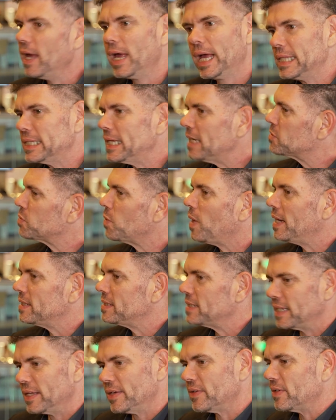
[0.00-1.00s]
And that's why I
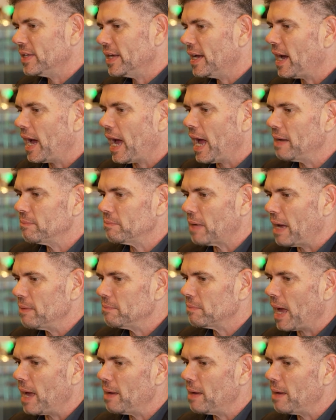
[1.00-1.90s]
said earlier, I'm, I'm,